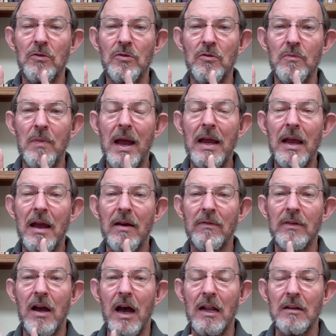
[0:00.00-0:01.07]
you may
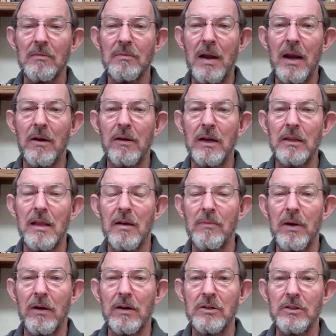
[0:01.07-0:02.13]
have gotten married that
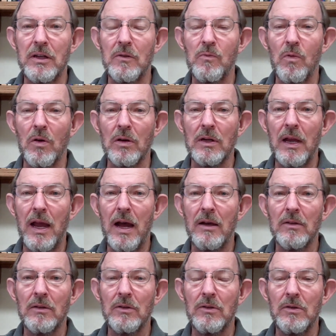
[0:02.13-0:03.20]
marriage didn't work
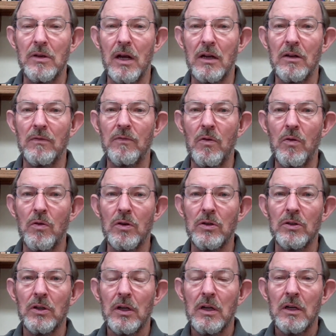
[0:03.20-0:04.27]
out you got a
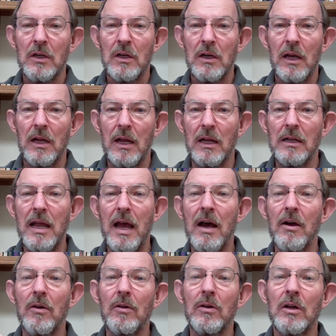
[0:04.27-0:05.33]
divorce and, and,
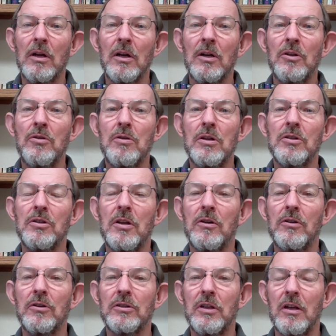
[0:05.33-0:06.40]
now you
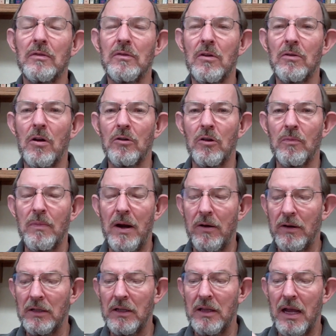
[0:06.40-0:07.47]
consider yourself no longer
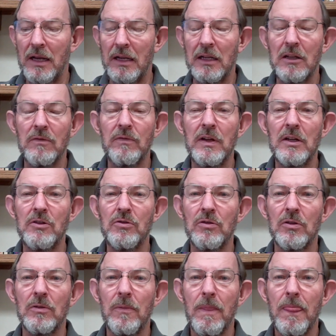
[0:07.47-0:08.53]
married to that
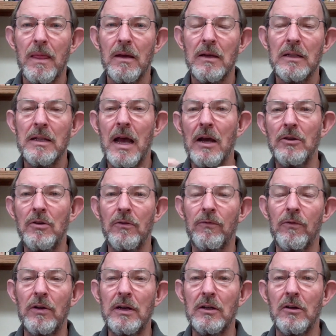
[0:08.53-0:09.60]
individual now you're
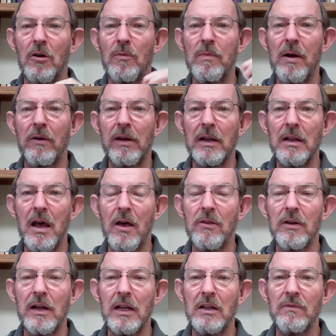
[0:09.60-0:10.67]
free to go marry
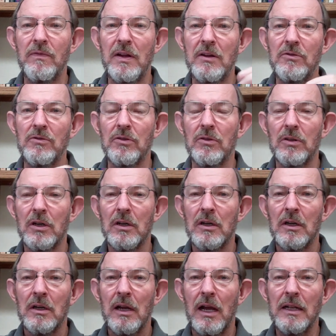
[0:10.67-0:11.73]
another individual
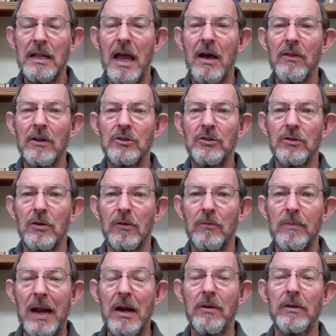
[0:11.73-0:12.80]
and now that you're
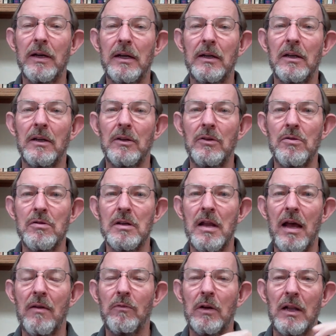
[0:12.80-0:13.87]
married you can
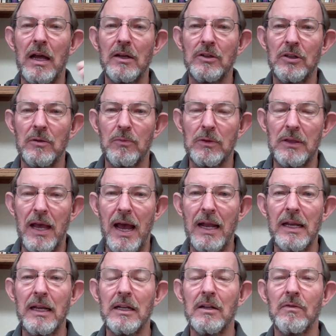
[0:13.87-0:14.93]
have a relationship with
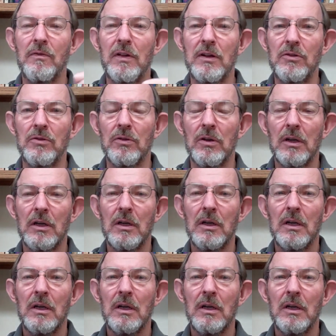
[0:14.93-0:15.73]
that individual